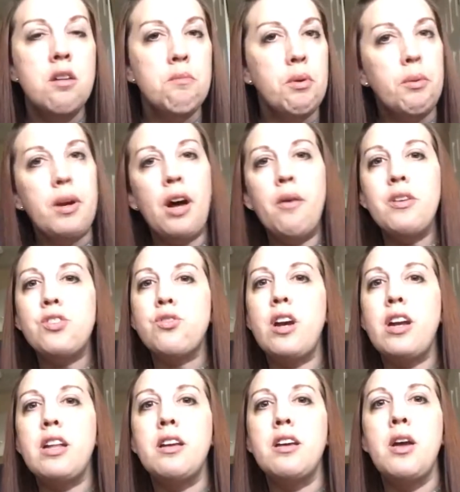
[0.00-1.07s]
but we always
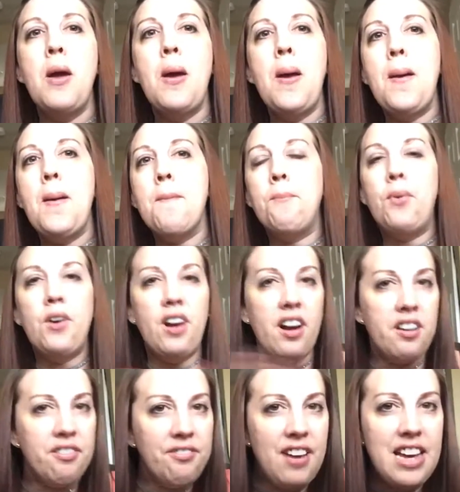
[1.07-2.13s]
try to put
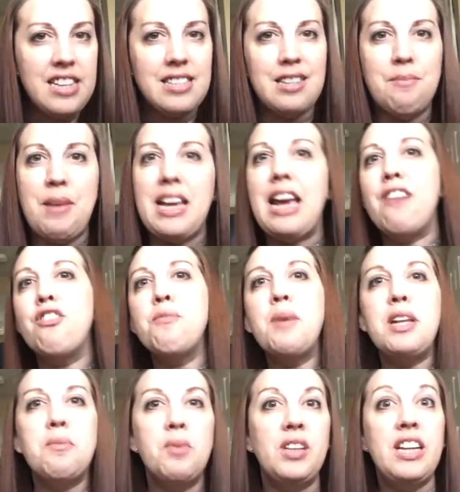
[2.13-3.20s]
on a face and make
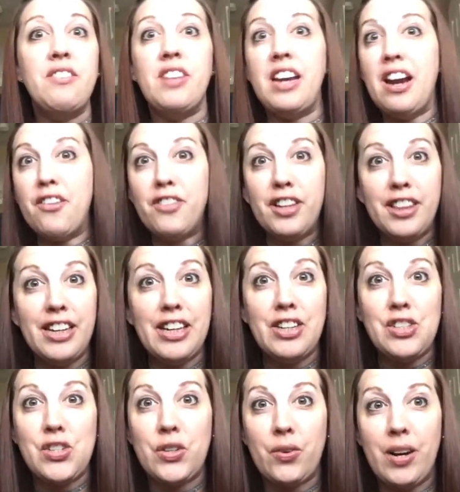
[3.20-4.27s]
everybody believe that everything
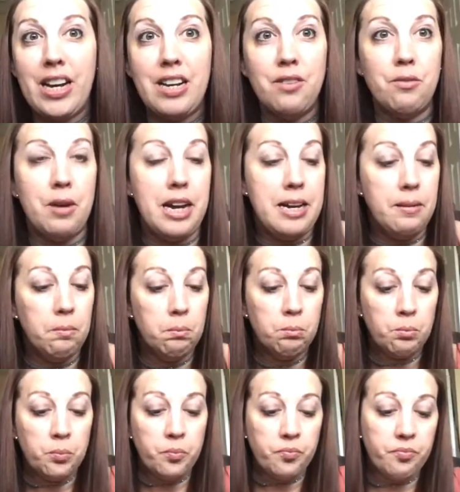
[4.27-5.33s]
is great, right?
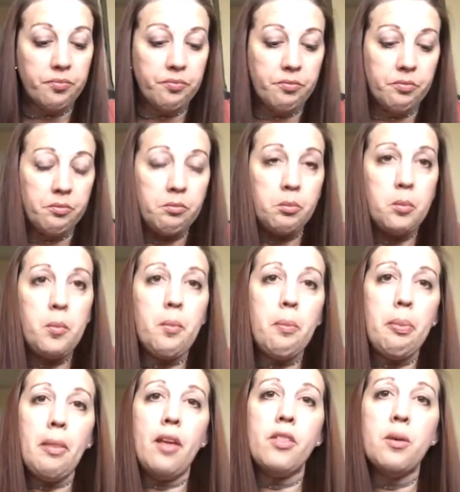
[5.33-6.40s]

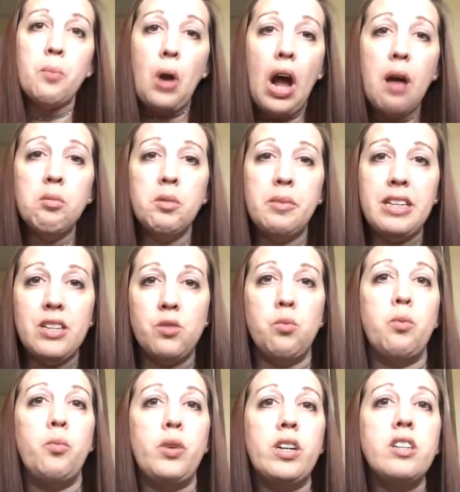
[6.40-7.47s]
The problem is
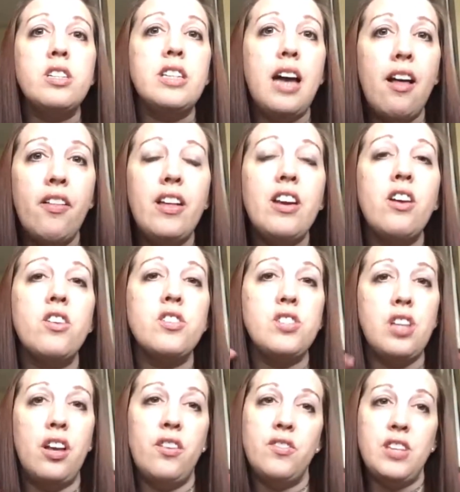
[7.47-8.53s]
when we're telling
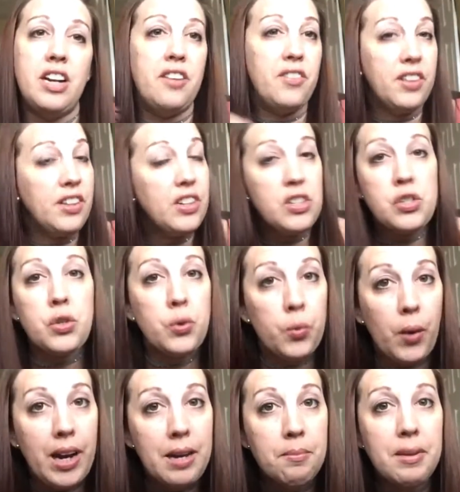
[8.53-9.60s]
ourselves that everything is
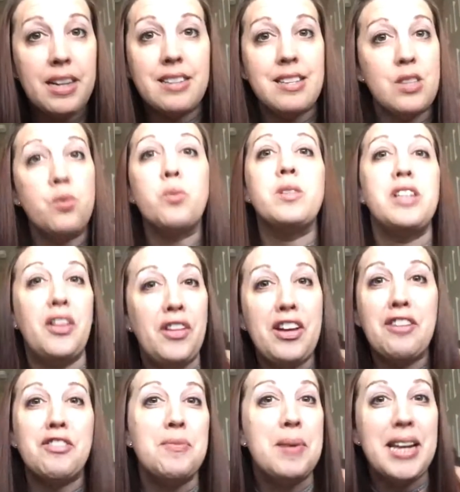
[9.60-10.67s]
great because that's what we're telling
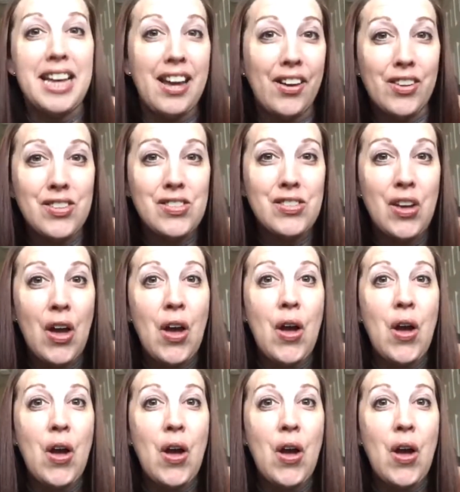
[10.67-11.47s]
everybody else,